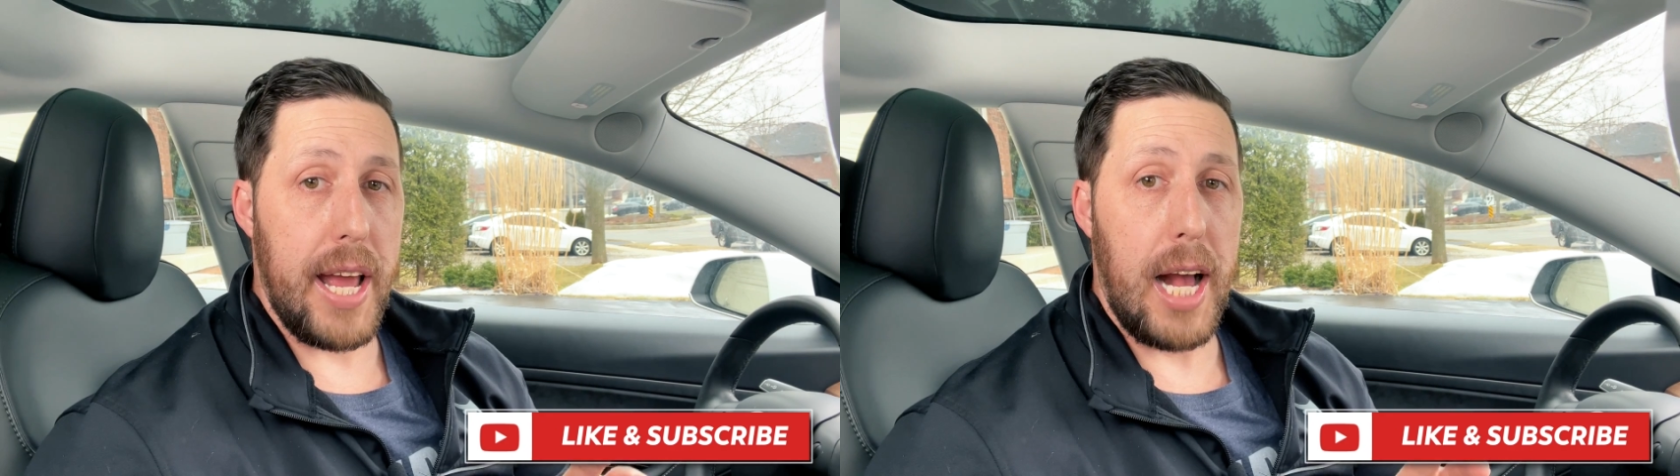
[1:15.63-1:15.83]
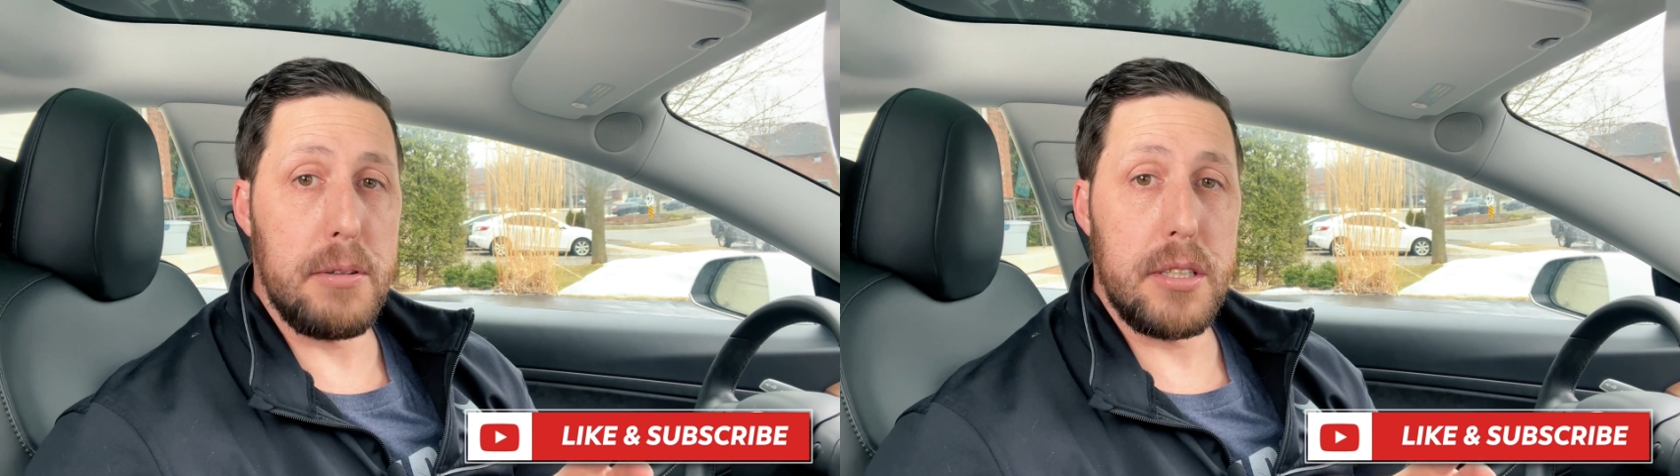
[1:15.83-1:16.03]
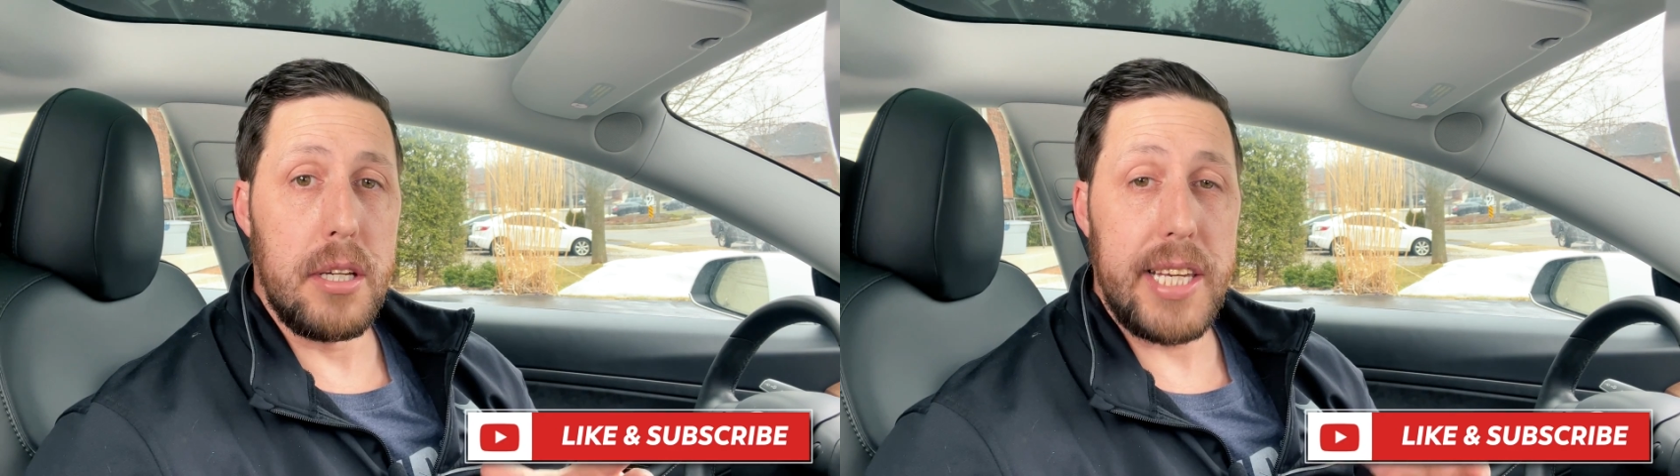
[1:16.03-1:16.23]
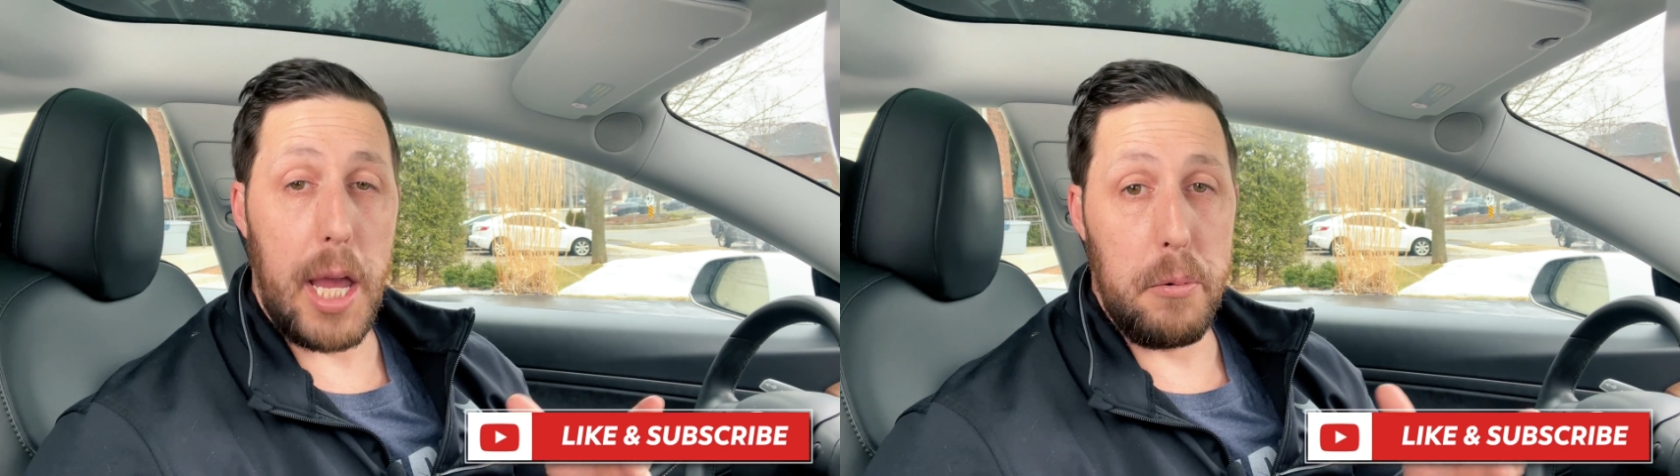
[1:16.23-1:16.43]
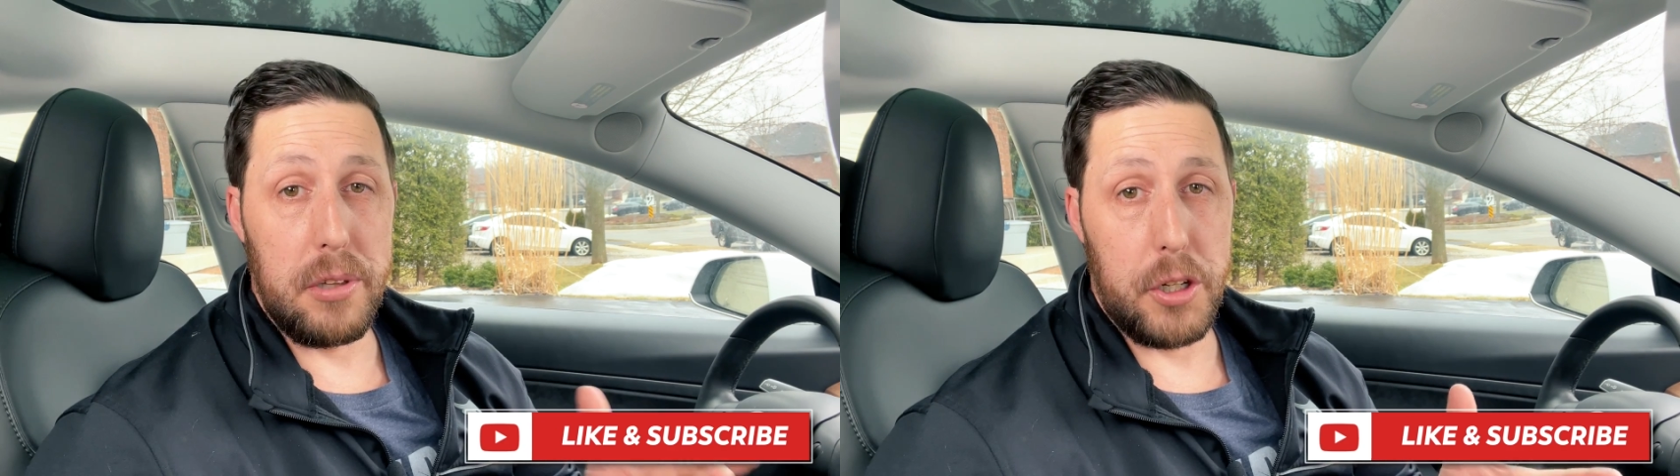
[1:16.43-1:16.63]
apps
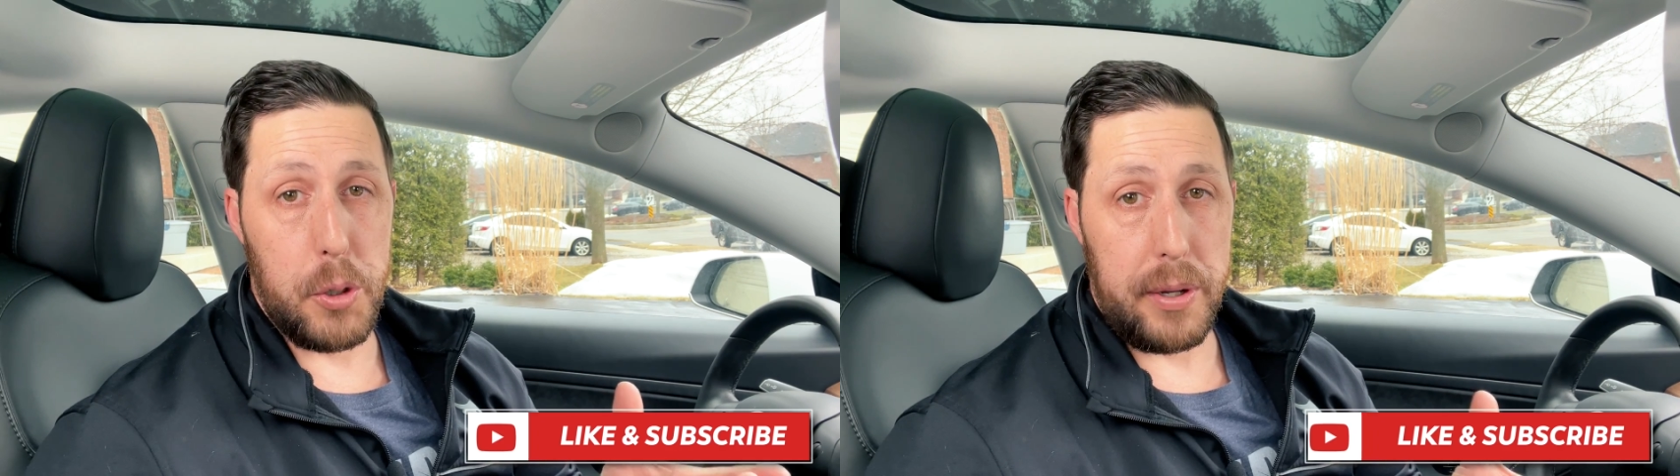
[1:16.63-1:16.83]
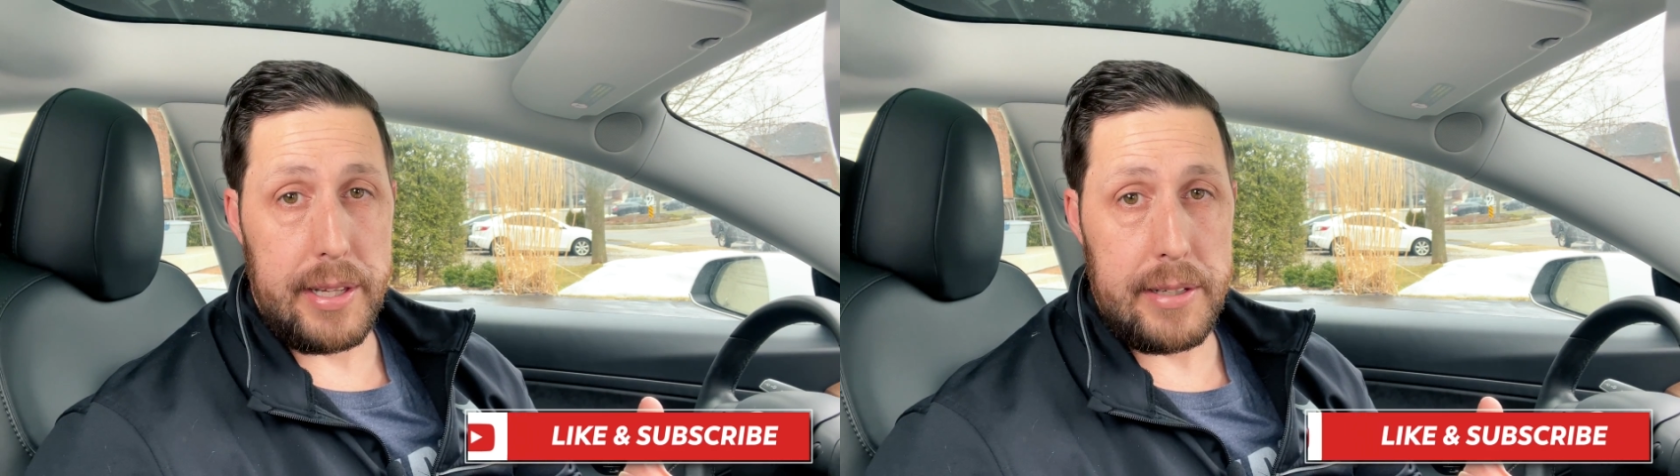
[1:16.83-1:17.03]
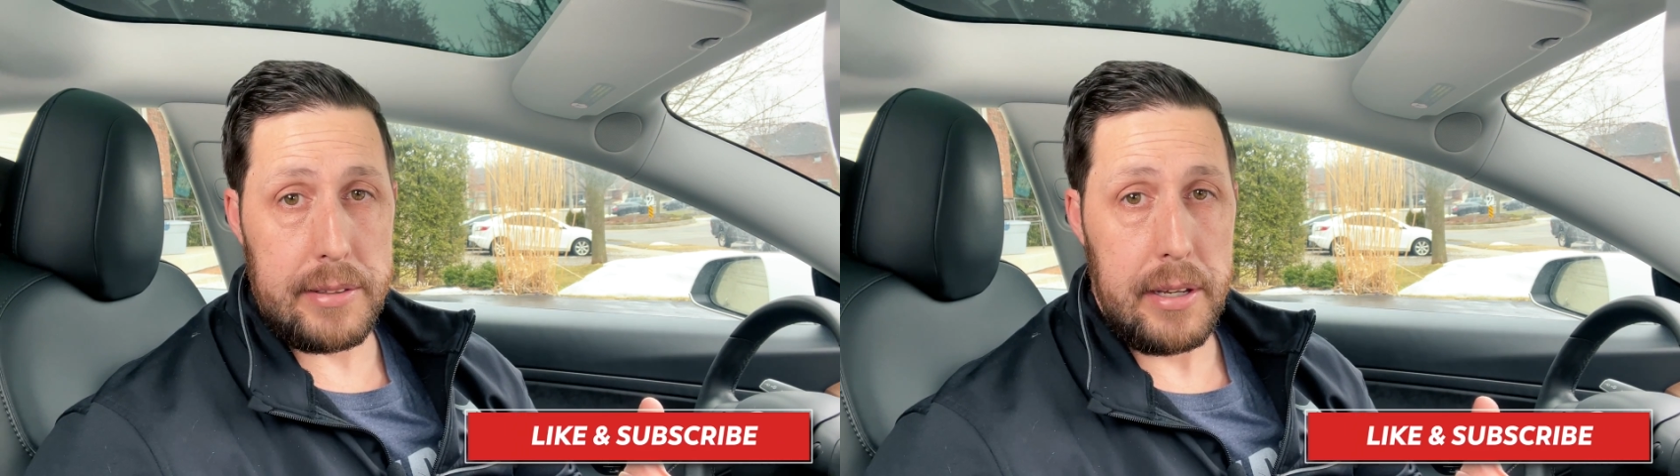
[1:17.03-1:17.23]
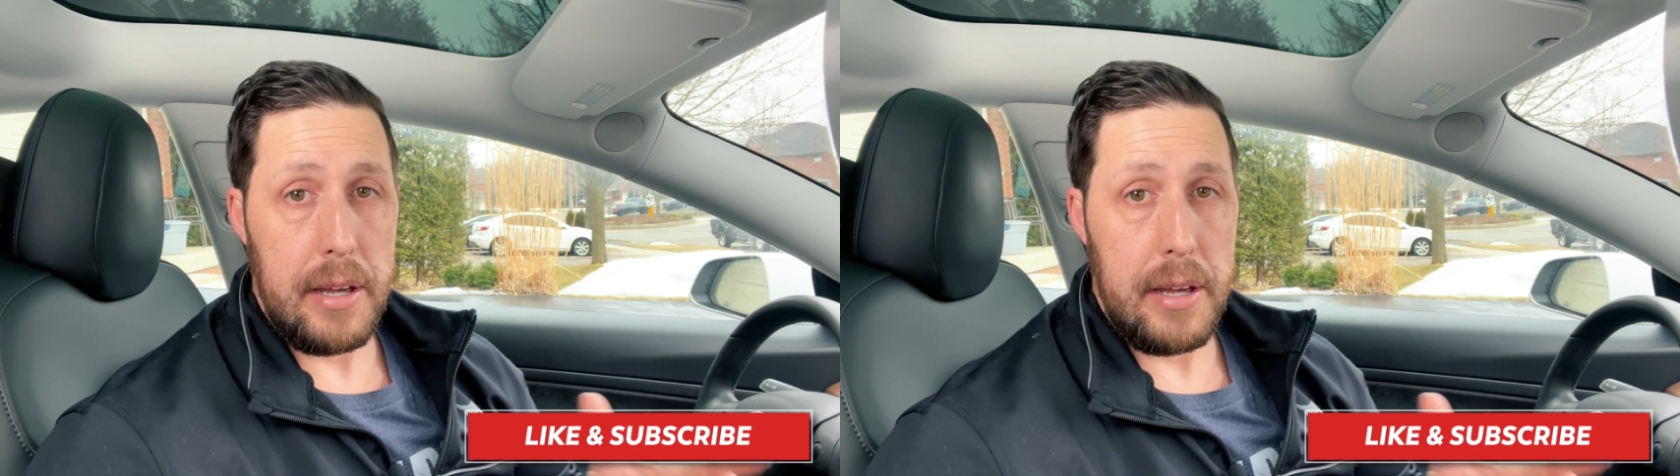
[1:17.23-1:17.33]
capable of doing this,